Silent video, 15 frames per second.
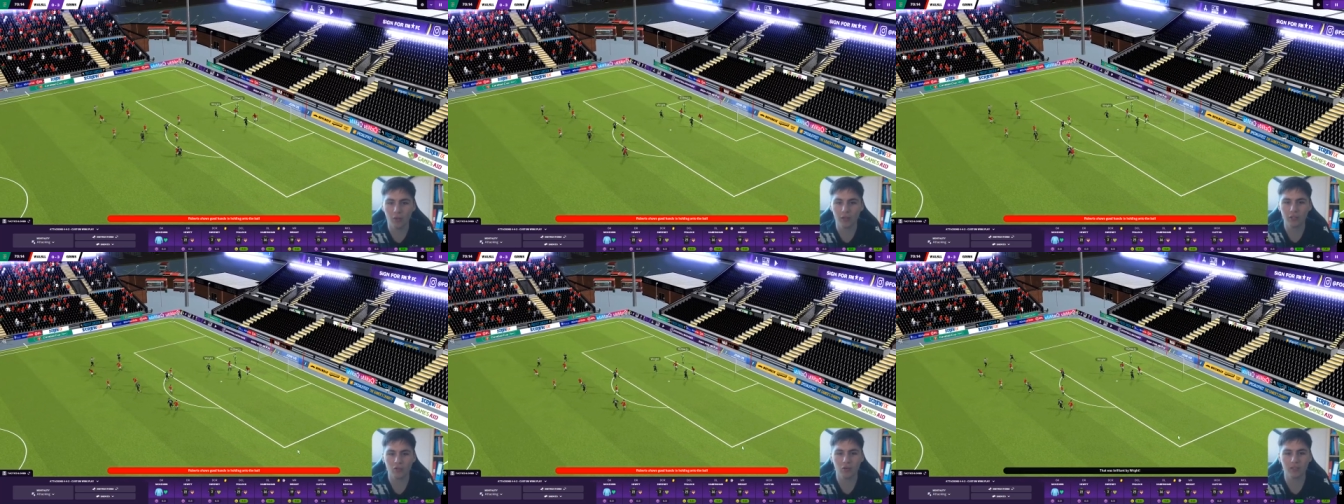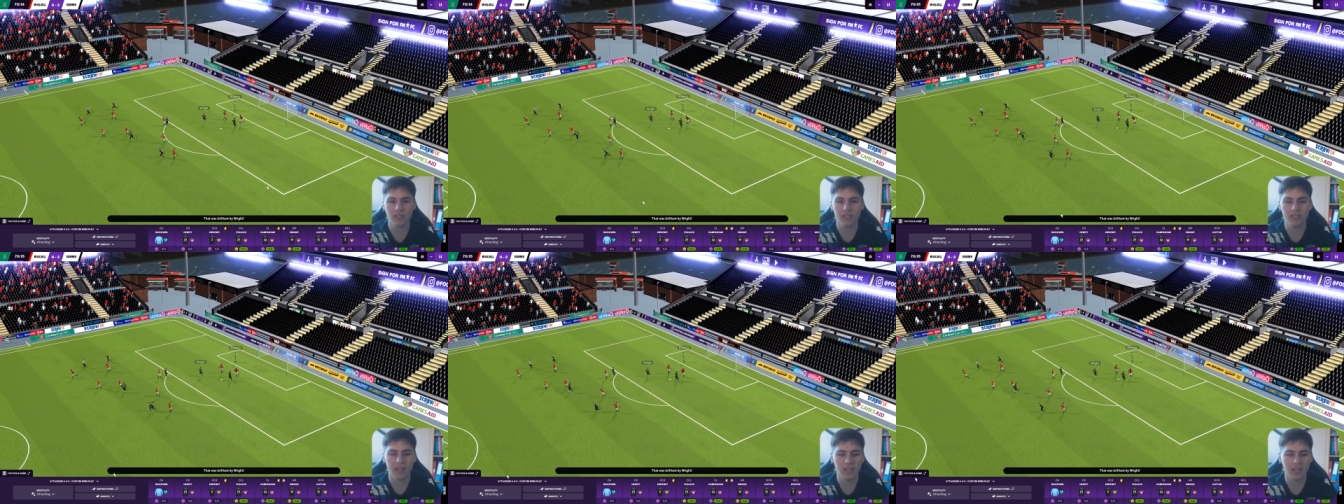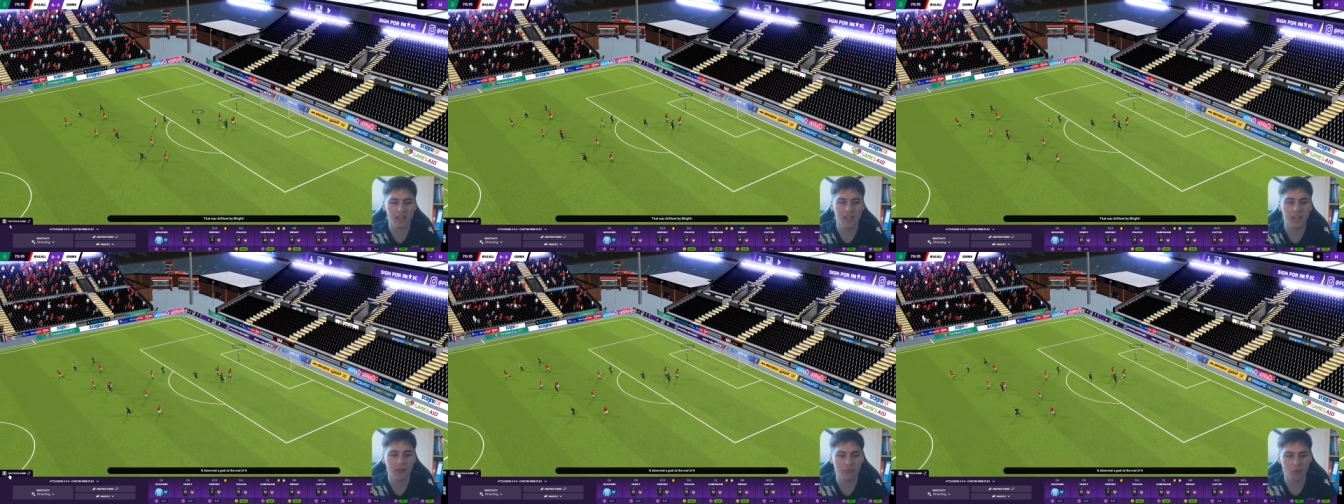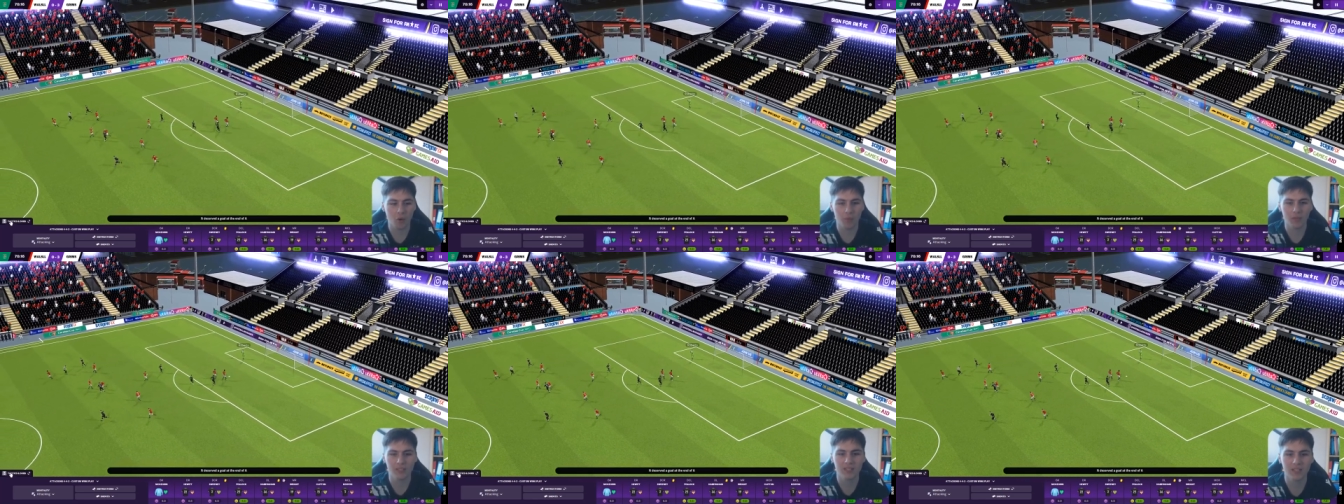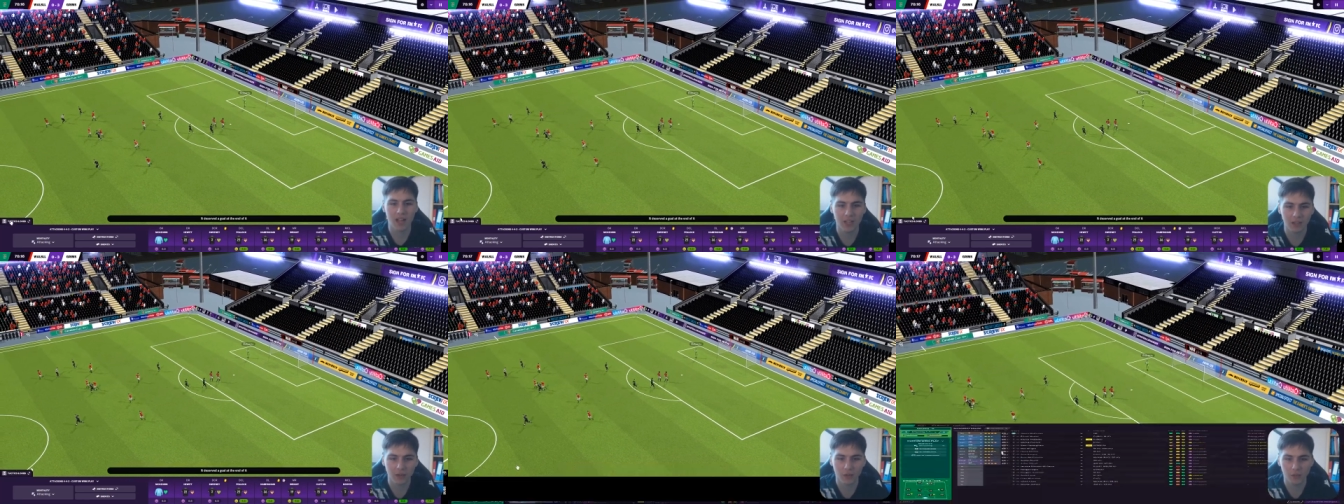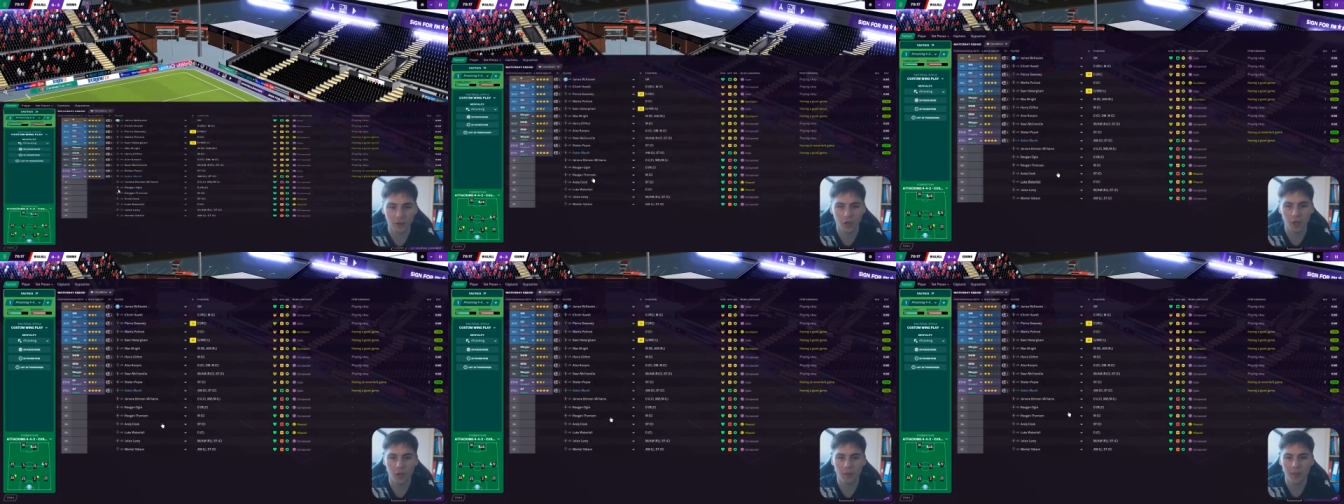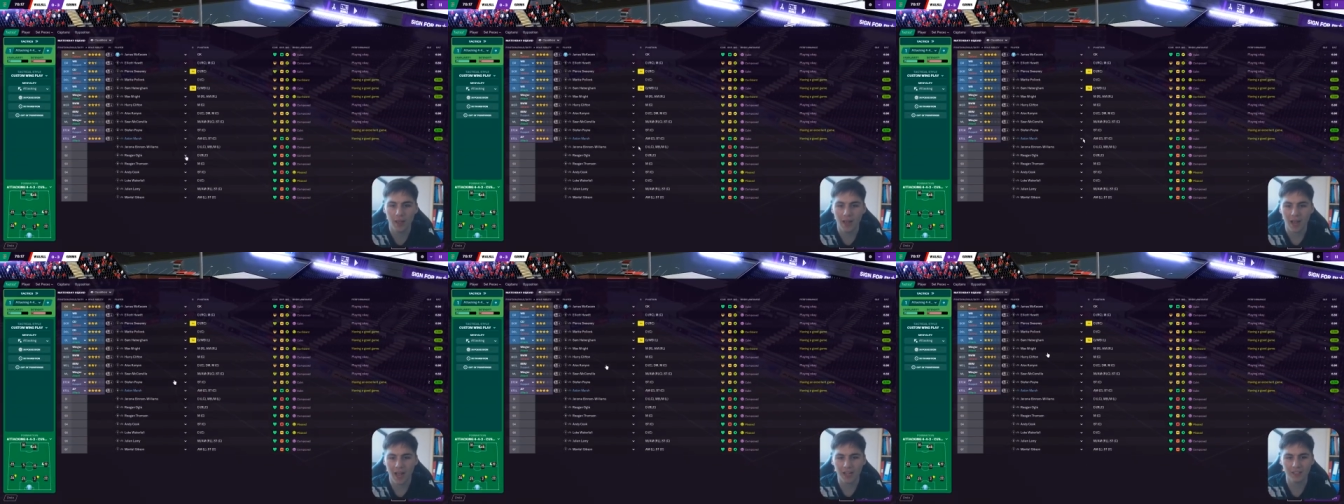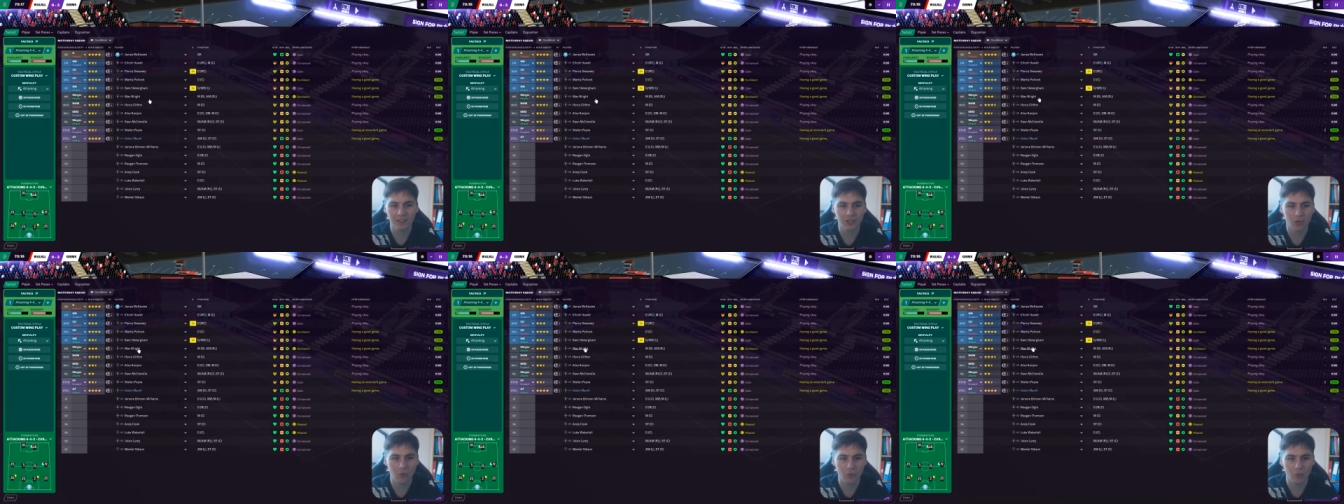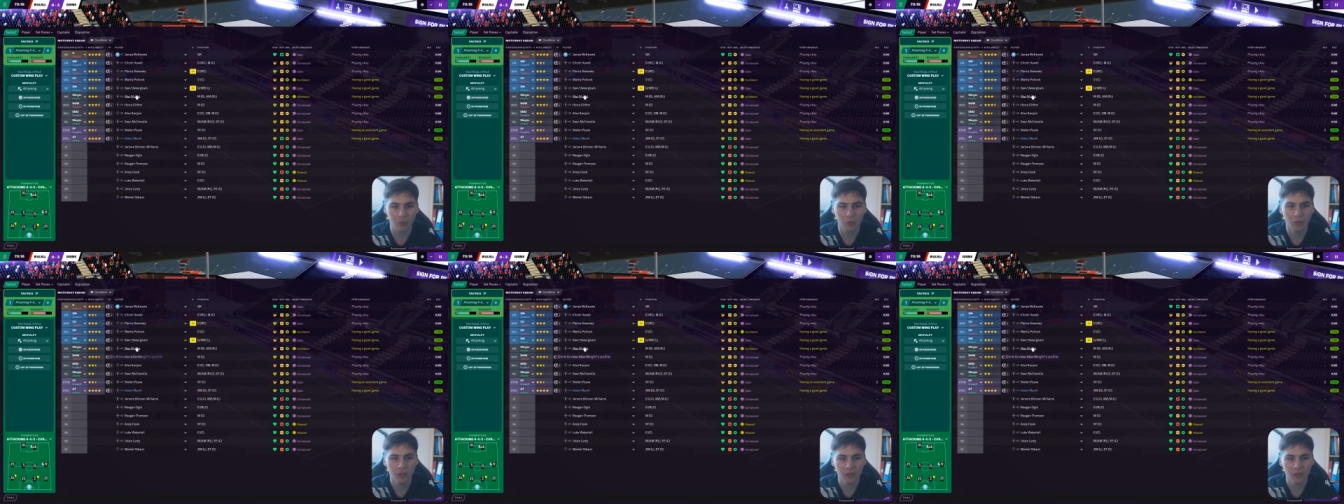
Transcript: And he tries to dink it, and Robert stands firm and tall.